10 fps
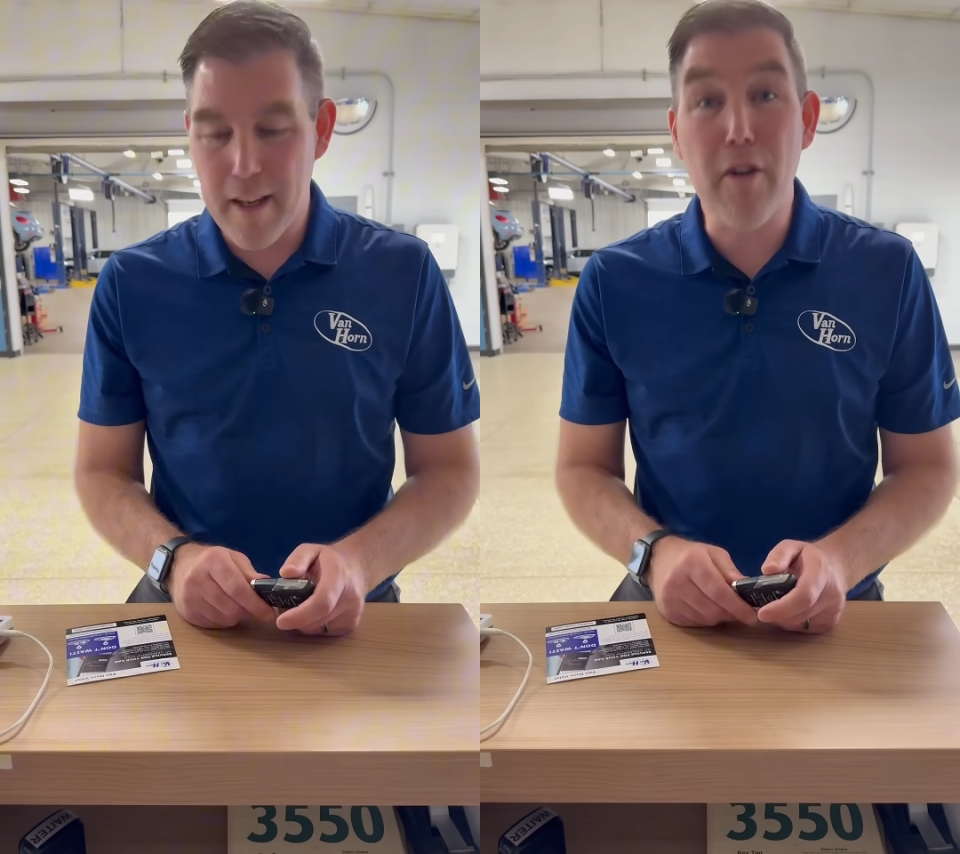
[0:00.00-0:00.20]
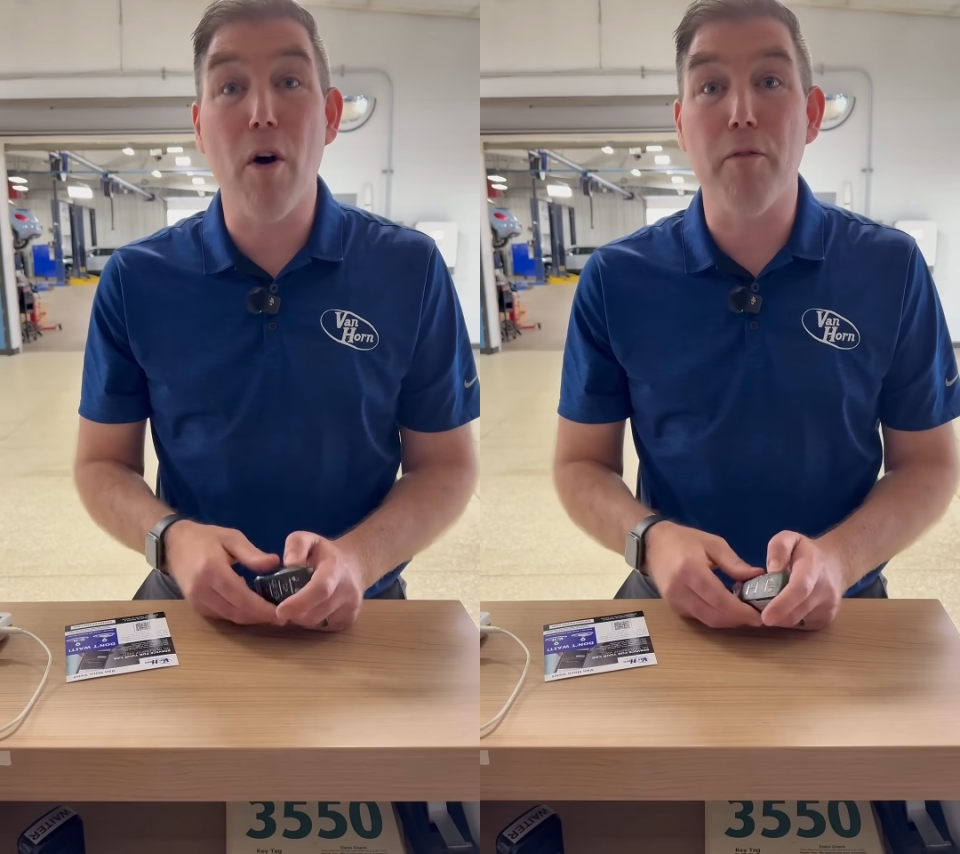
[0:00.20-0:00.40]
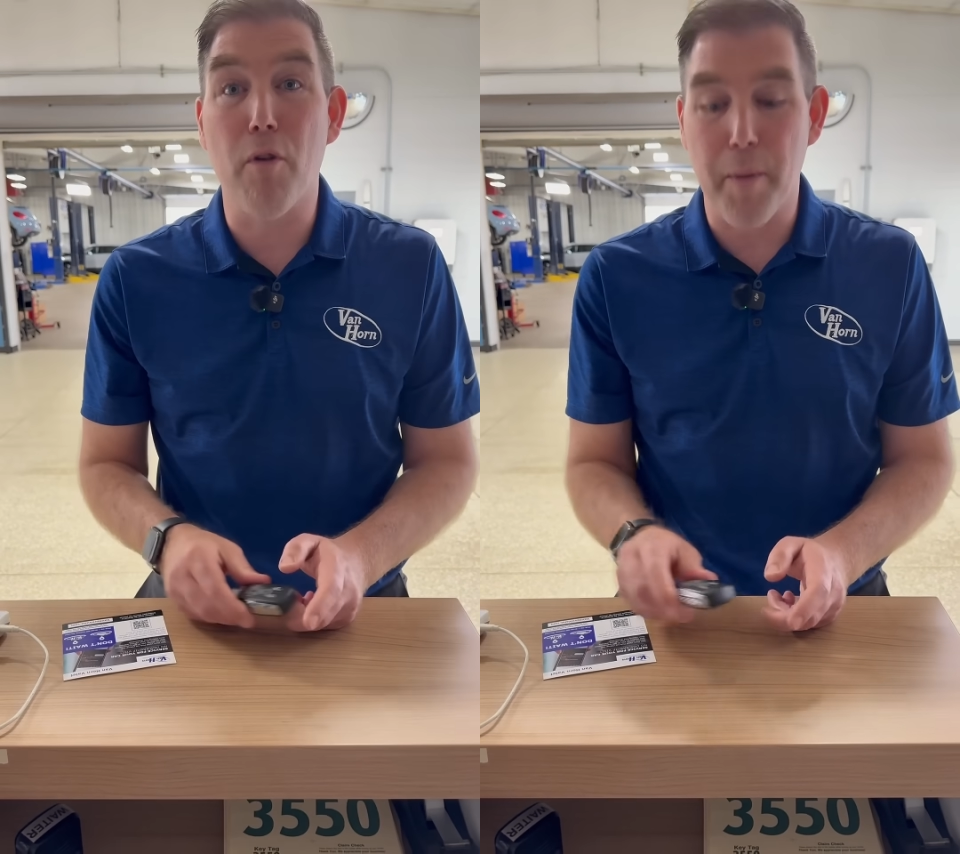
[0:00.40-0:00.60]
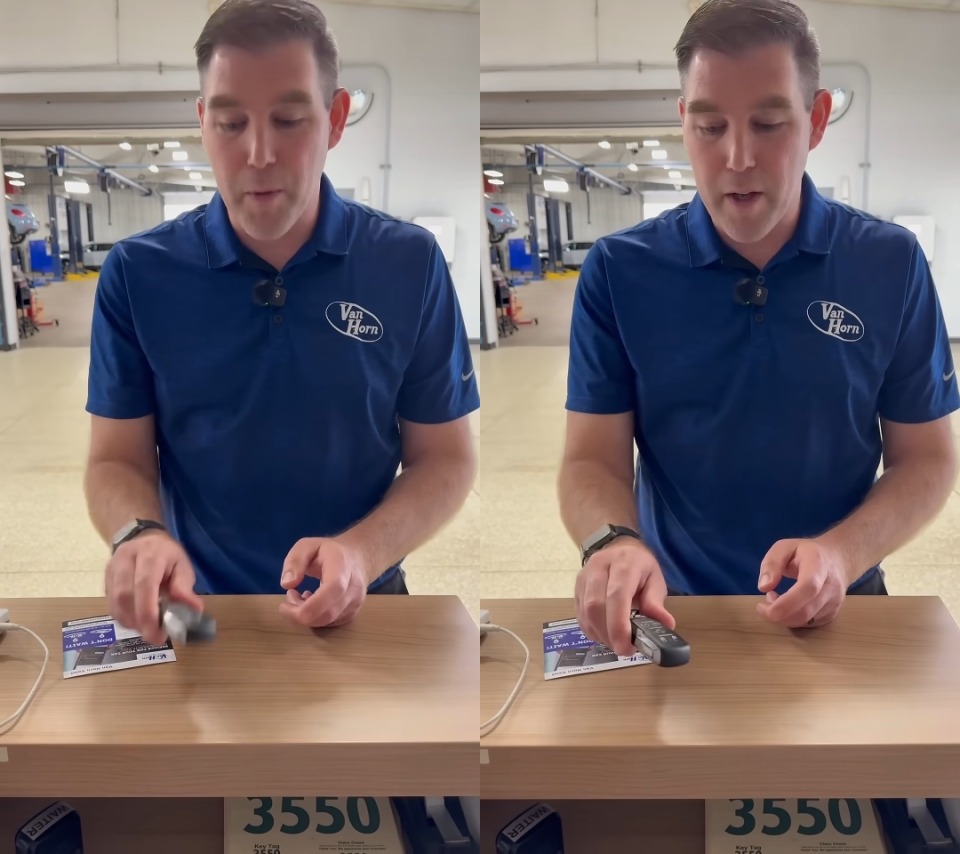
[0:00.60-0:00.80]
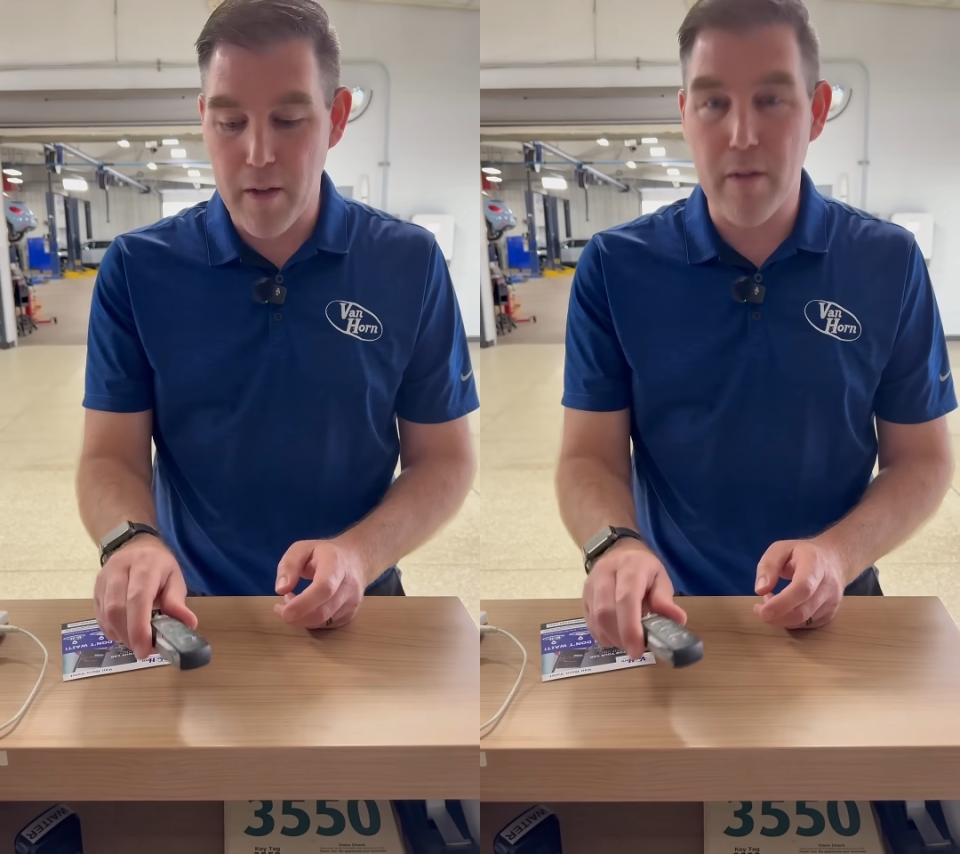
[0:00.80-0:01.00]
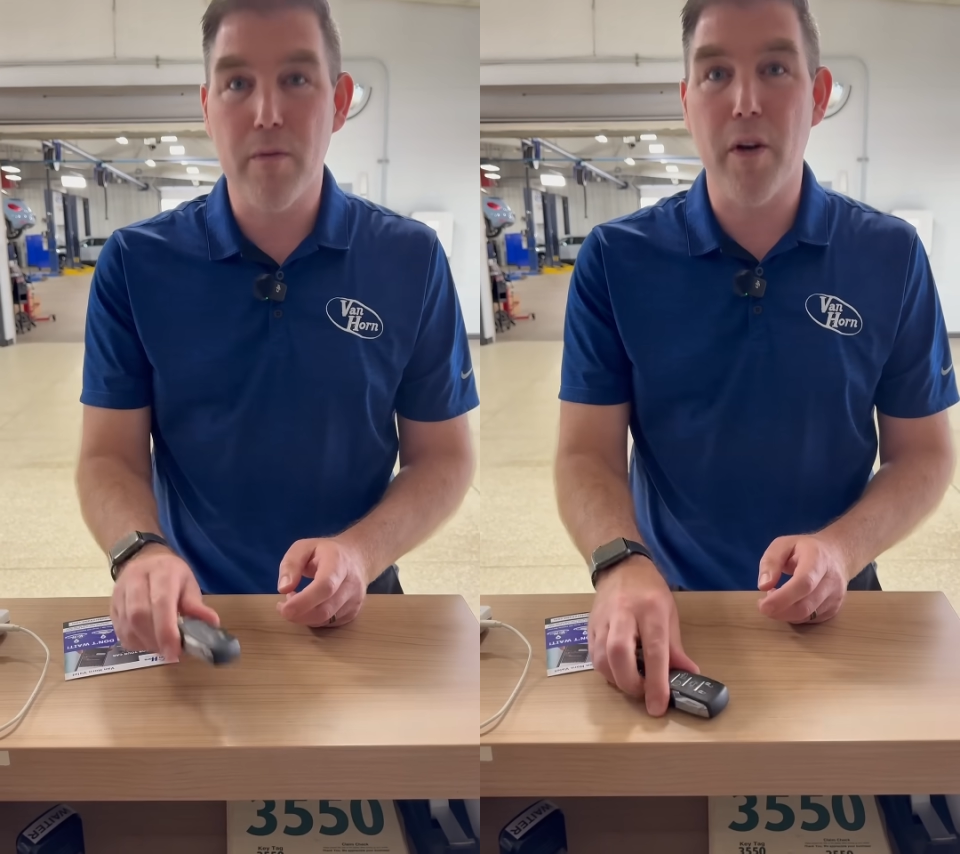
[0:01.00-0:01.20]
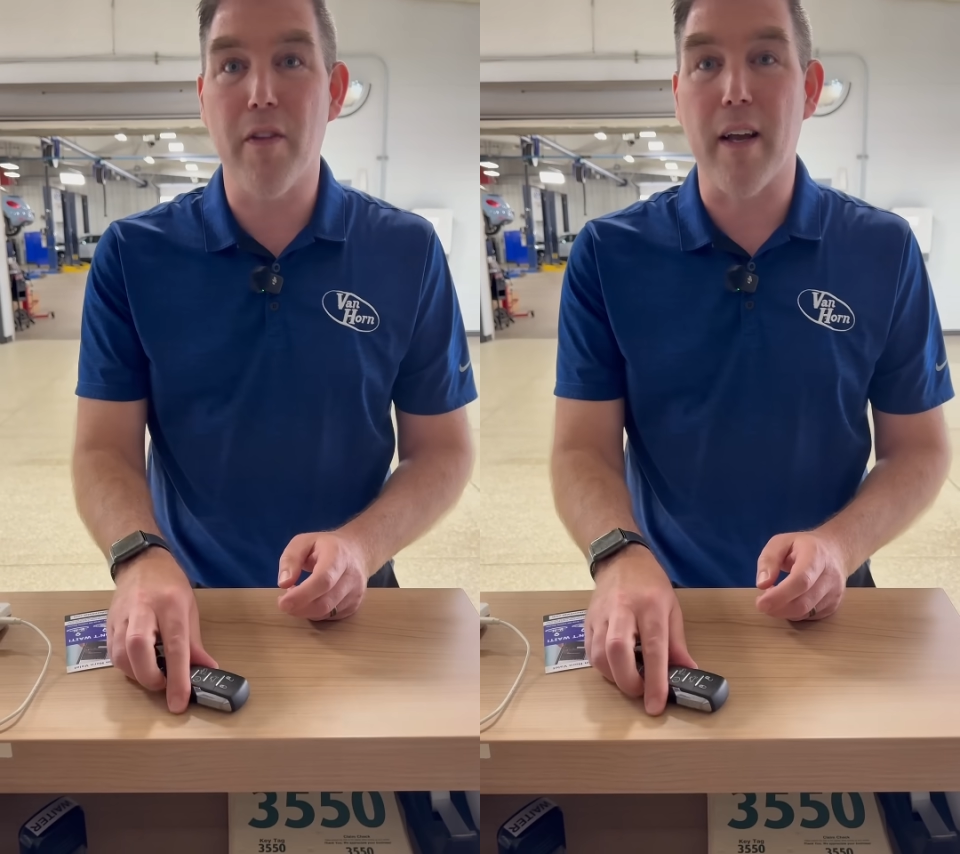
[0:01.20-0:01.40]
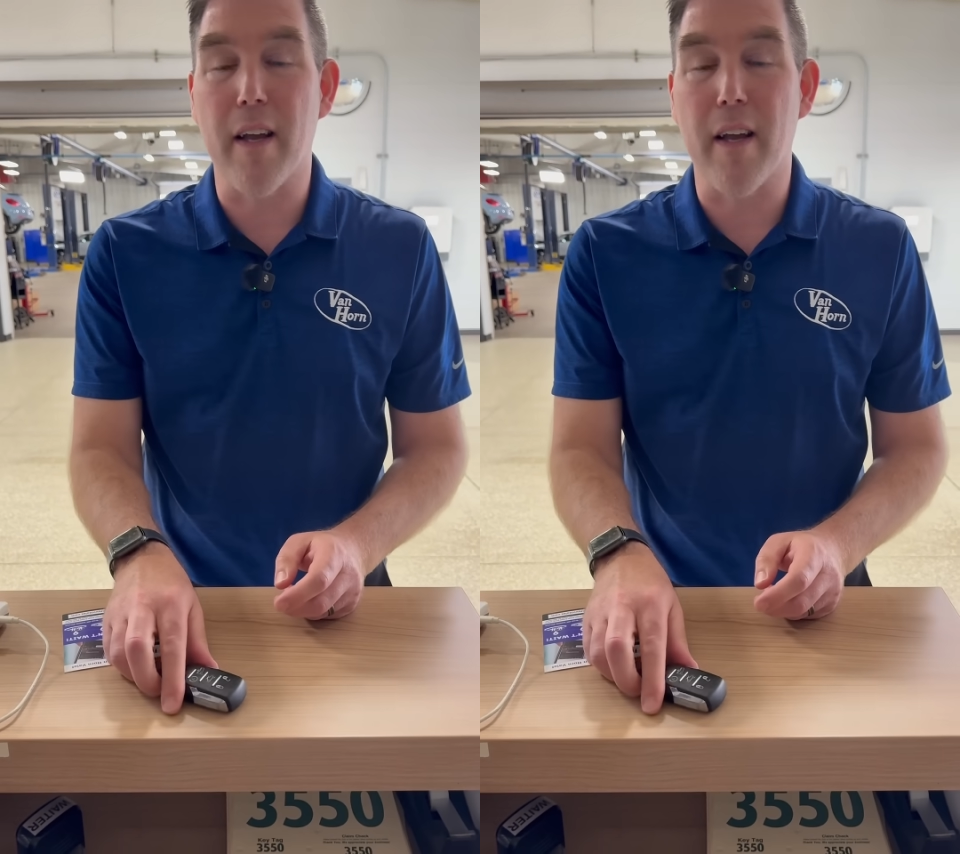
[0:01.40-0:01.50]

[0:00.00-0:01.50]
her going for me. What do you think?